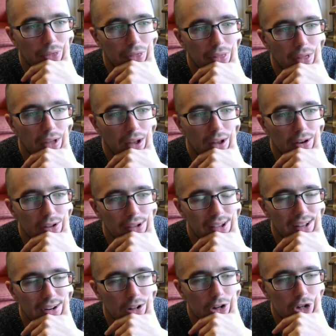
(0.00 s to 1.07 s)
that. You can
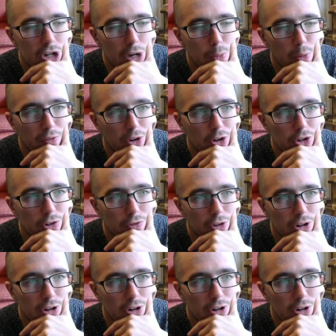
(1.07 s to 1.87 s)
get a cheaper version for